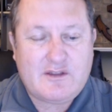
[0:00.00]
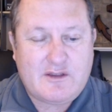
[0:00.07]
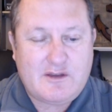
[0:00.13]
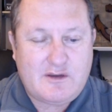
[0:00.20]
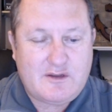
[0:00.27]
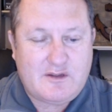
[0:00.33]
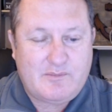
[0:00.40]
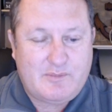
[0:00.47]
a
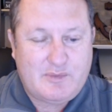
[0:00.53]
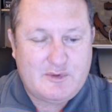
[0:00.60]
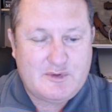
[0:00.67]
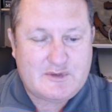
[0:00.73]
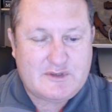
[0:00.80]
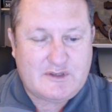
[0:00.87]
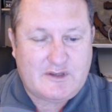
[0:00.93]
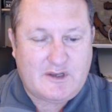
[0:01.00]
third
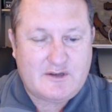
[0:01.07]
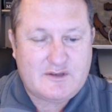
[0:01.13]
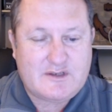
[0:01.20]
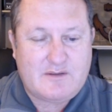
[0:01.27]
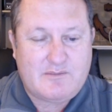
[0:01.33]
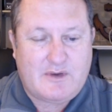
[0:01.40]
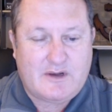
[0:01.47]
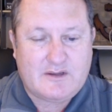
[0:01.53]
booster dose
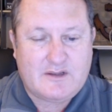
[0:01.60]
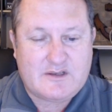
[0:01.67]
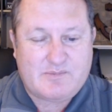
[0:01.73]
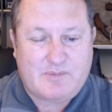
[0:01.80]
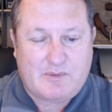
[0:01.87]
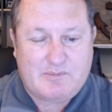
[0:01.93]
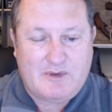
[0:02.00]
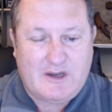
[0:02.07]
among this
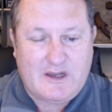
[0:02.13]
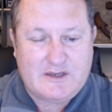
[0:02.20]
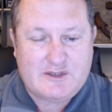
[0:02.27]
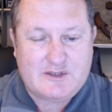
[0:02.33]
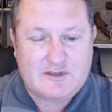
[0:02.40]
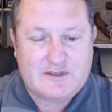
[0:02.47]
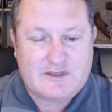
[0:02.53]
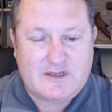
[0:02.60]

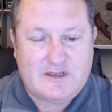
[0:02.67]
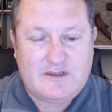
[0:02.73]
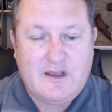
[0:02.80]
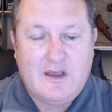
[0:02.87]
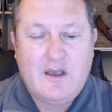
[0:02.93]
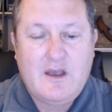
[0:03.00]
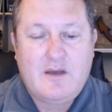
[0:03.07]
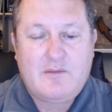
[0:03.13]
population, said
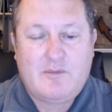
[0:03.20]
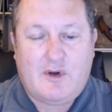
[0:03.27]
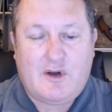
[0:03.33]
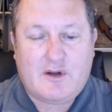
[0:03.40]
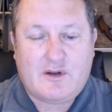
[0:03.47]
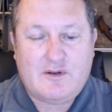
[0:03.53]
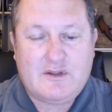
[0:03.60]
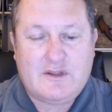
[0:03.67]

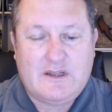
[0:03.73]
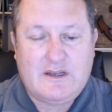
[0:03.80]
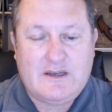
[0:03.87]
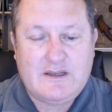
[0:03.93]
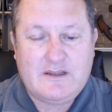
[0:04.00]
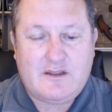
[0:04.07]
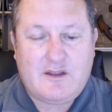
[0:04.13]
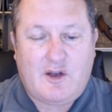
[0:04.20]
Margaret
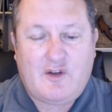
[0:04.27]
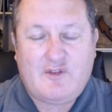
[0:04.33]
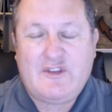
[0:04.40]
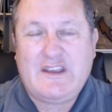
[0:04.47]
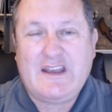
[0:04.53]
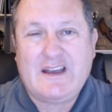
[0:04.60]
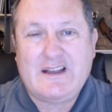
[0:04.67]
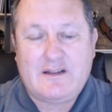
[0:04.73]
Lind of
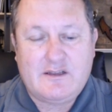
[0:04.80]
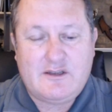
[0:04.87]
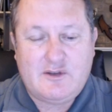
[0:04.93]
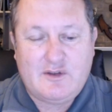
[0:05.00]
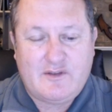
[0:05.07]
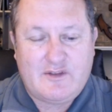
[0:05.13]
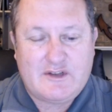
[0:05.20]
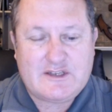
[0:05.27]
Yale
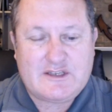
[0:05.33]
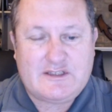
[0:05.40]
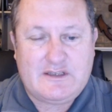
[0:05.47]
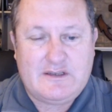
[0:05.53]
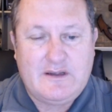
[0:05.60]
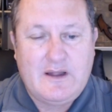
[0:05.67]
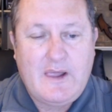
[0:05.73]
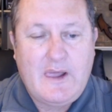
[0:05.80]

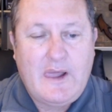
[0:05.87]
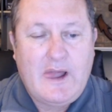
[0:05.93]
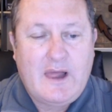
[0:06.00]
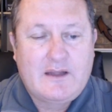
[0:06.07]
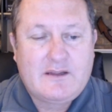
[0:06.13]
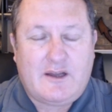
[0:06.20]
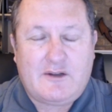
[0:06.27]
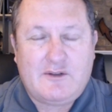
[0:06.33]
University.
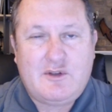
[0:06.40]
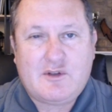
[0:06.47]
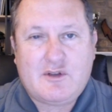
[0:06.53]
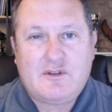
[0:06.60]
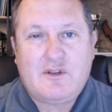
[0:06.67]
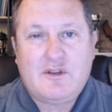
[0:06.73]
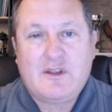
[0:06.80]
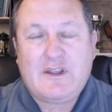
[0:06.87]
Now, you
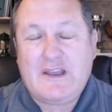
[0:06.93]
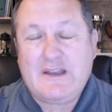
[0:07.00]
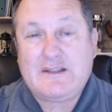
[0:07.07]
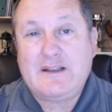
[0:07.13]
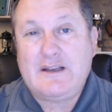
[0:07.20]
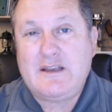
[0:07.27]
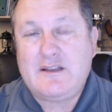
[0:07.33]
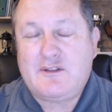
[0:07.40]
can get
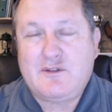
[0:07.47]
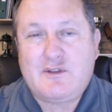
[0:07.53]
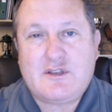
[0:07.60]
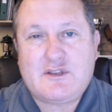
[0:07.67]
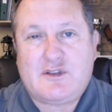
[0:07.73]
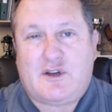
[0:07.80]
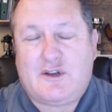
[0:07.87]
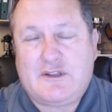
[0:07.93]
the link to
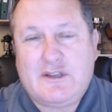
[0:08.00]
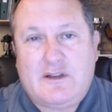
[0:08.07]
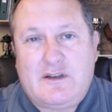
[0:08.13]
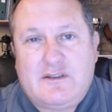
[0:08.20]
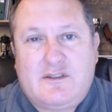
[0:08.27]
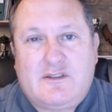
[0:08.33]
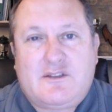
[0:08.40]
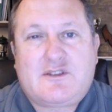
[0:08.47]
this article
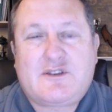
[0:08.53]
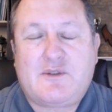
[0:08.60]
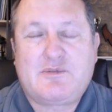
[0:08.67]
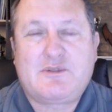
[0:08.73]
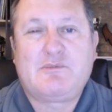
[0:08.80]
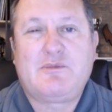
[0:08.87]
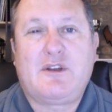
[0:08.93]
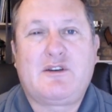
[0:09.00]
in the
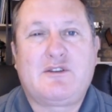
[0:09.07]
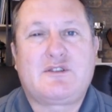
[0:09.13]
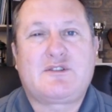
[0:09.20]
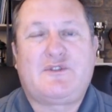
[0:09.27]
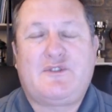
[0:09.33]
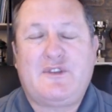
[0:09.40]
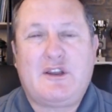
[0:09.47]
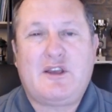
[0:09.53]
description below
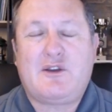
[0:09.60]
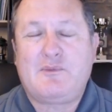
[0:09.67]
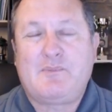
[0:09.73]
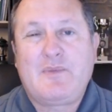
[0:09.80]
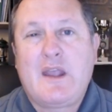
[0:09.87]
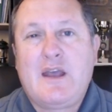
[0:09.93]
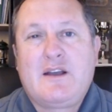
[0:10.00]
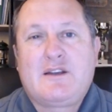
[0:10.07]
this video.
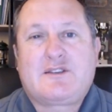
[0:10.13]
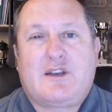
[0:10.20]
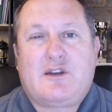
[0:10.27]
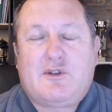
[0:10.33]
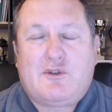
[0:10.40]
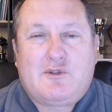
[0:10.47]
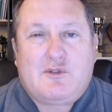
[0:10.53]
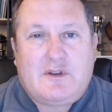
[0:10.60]

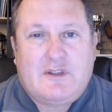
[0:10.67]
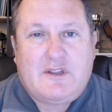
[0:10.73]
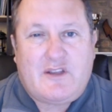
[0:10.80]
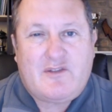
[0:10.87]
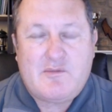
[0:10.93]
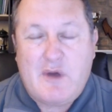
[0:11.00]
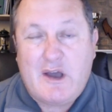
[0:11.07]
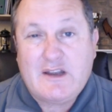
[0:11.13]
So,
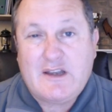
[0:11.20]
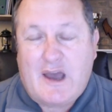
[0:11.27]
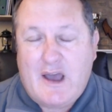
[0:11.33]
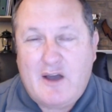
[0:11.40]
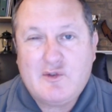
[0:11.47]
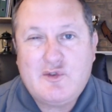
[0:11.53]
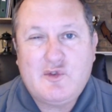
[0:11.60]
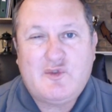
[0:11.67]
never mind
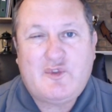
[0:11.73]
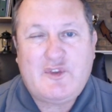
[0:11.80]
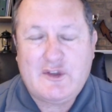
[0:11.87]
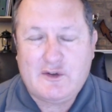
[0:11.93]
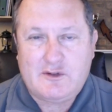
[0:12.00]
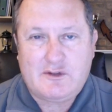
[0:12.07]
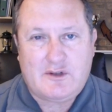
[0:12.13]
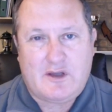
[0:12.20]
how you
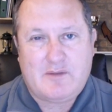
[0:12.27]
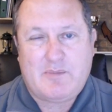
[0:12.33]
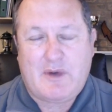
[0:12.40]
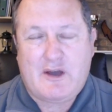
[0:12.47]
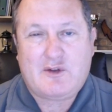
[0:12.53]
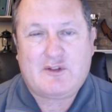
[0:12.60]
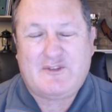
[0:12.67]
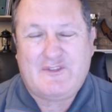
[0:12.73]
feel
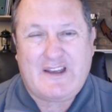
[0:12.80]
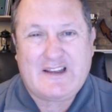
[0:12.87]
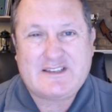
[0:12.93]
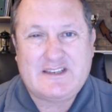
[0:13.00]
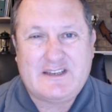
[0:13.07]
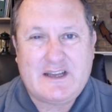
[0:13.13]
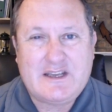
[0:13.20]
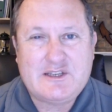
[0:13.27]
about
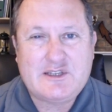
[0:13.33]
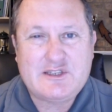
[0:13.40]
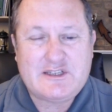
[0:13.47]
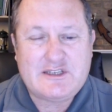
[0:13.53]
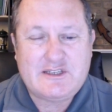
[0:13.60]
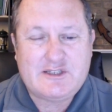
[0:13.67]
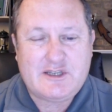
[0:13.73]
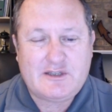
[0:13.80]
vaccinations
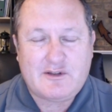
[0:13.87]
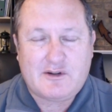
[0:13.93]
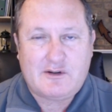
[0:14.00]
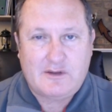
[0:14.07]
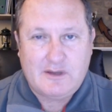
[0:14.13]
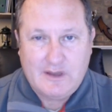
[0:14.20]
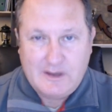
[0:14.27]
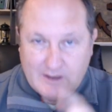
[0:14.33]
in
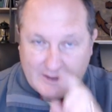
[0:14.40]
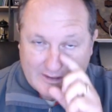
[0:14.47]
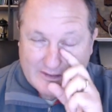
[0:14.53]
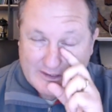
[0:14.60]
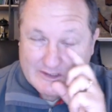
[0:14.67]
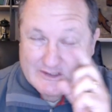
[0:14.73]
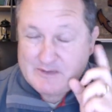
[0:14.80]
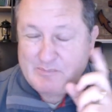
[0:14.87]
general, I
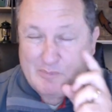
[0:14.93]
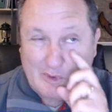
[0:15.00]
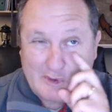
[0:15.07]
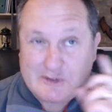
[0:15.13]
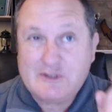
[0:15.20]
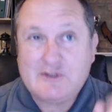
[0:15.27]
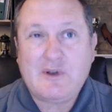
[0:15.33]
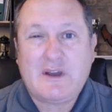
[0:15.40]
think it's
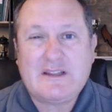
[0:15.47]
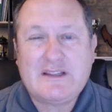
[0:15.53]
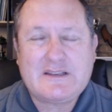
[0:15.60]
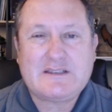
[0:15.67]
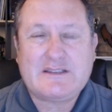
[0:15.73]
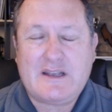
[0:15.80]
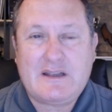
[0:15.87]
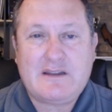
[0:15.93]
important to
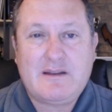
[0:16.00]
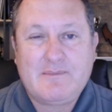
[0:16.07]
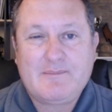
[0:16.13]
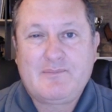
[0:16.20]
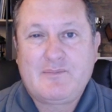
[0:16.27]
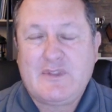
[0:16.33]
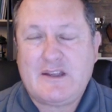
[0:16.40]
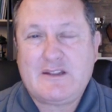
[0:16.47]
understand
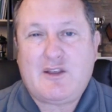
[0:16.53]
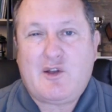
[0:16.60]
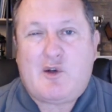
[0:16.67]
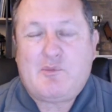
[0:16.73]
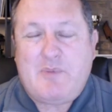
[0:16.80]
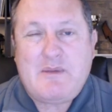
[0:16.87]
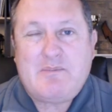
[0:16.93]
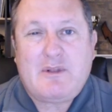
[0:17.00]
that there
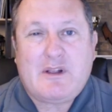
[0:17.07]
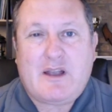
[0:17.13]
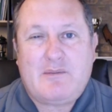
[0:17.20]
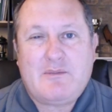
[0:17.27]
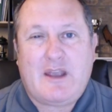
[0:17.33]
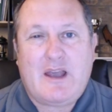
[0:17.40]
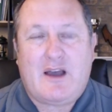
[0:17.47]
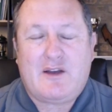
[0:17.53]
are people
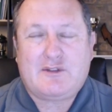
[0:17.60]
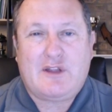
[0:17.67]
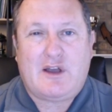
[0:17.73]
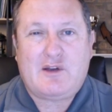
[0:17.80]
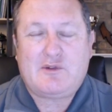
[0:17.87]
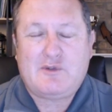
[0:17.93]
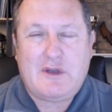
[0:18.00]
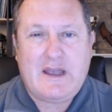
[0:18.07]
coming out
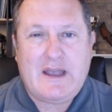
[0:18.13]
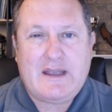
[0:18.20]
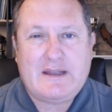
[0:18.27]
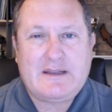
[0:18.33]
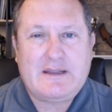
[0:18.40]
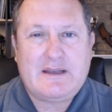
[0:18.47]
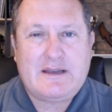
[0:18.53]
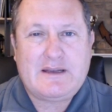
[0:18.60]
now
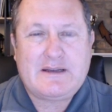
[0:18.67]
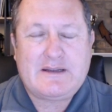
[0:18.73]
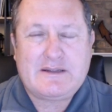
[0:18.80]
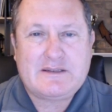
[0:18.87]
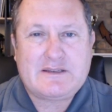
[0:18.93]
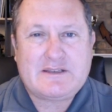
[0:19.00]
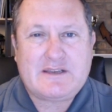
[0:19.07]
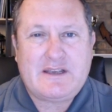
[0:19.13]
and
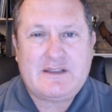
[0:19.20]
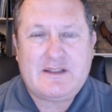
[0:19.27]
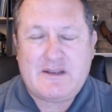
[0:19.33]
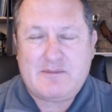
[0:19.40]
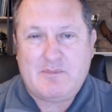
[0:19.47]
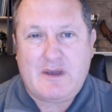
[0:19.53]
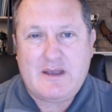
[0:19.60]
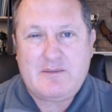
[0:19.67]
saying that
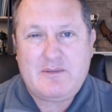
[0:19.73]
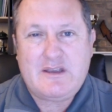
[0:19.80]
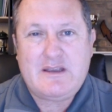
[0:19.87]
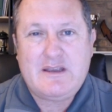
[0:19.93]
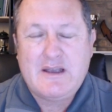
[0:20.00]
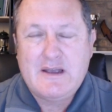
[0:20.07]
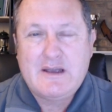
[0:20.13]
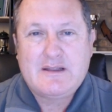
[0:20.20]

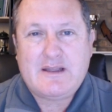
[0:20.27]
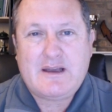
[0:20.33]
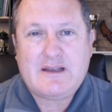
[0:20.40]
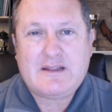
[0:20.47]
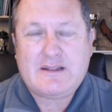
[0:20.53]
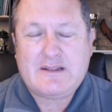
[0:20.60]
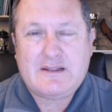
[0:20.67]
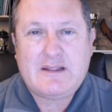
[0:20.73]
maybe that
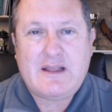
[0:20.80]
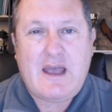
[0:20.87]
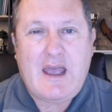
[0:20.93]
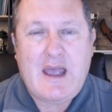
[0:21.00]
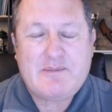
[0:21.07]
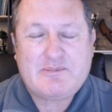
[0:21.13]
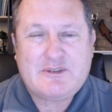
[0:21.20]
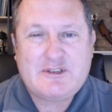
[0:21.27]
the
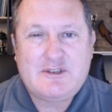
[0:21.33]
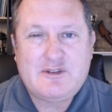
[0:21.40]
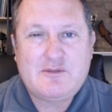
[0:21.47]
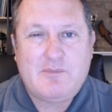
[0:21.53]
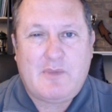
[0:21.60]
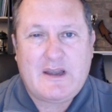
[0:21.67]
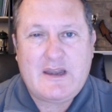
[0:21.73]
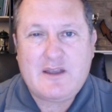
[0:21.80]
absolute
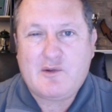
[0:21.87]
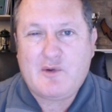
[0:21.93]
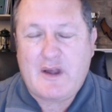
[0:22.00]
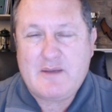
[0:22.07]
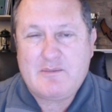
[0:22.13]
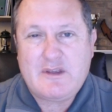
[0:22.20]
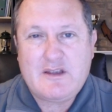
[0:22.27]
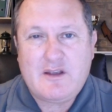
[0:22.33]
money
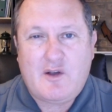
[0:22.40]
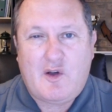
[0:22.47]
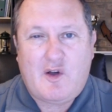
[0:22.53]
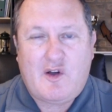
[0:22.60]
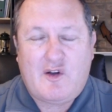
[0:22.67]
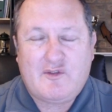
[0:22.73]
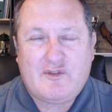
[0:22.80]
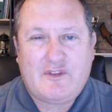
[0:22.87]
grabbing
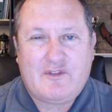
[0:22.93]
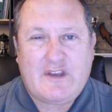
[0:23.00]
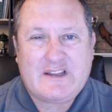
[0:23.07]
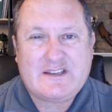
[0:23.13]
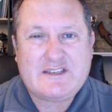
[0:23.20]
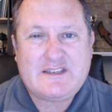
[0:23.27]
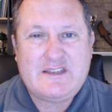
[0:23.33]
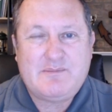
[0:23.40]
of the
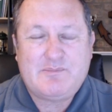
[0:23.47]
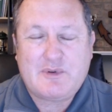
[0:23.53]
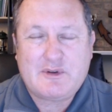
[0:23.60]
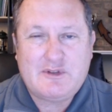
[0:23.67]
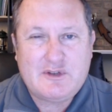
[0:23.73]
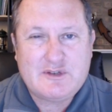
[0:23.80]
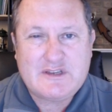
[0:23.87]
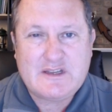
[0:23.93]
vaccine
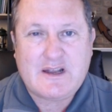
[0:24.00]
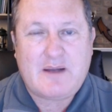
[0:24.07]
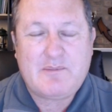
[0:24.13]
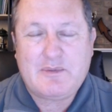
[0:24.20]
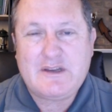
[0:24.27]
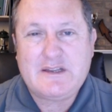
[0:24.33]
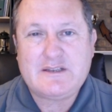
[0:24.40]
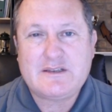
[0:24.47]
producing
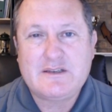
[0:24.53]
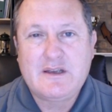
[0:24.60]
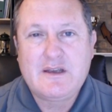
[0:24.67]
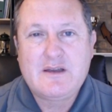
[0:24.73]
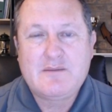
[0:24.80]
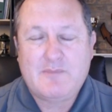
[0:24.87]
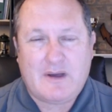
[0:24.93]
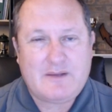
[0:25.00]
companies
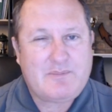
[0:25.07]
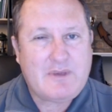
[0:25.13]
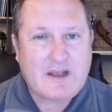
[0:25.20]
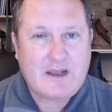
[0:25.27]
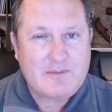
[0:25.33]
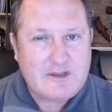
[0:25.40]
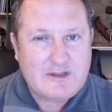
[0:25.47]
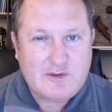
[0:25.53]
might be
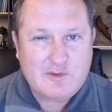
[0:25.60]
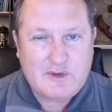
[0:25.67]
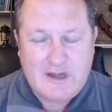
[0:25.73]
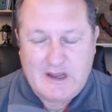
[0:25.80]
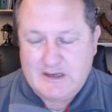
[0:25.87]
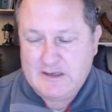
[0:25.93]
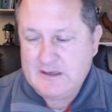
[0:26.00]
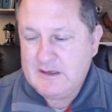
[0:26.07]
coming to an
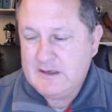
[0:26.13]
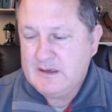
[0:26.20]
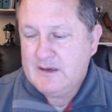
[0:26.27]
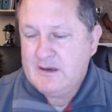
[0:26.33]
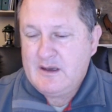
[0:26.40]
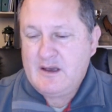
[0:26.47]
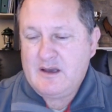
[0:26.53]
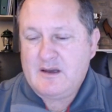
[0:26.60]
end.
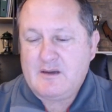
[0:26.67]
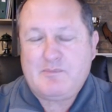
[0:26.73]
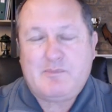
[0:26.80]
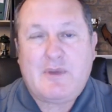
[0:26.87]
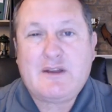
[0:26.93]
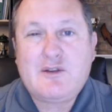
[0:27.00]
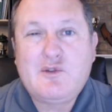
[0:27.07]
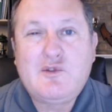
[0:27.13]

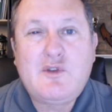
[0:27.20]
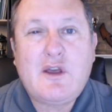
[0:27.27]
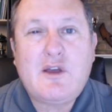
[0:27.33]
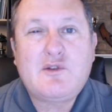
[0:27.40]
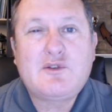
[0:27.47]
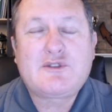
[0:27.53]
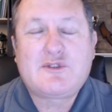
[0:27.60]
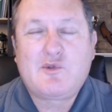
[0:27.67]
But who
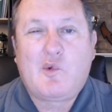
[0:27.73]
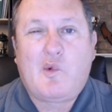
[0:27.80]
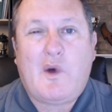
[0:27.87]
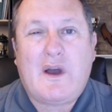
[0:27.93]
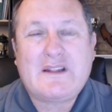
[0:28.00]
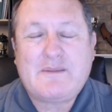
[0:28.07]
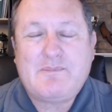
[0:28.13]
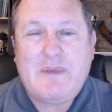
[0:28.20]
knows
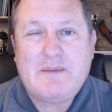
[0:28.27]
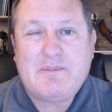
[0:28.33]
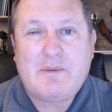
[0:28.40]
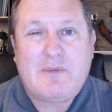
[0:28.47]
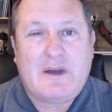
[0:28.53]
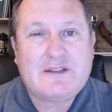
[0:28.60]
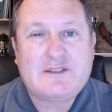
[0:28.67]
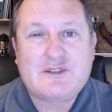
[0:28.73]
what people
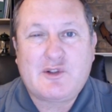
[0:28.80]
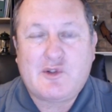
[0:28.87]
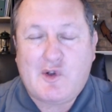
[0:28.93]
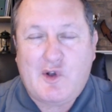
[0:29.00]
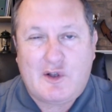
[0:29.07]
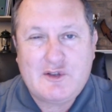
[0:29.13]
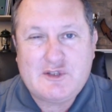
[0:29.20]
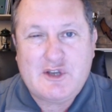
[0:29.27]
might still
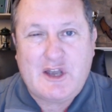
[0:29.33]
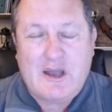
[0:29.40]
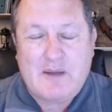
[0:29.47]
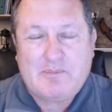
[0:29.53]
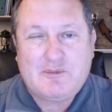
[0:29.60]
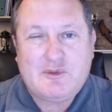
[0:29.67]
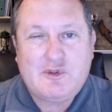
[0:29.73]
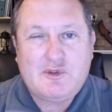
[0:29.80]
conjure up